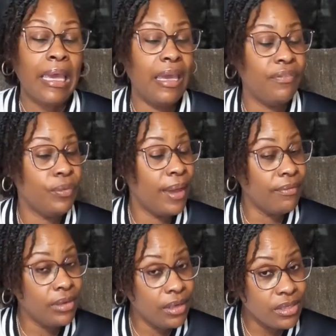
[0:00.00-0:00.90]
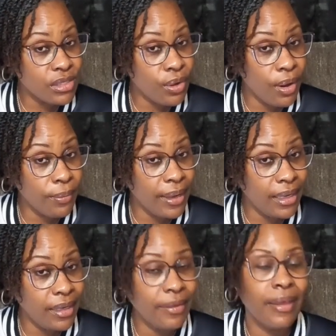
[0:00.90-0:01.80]
If you haven't done so
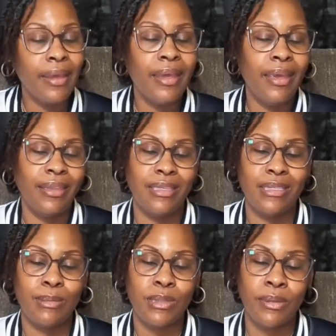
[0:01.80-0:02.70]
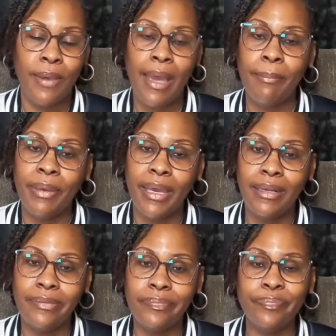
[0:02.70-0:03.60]
already, hit the subscribe
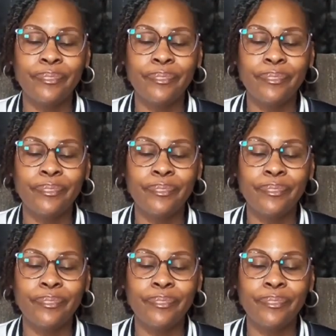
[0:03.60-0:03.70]
button.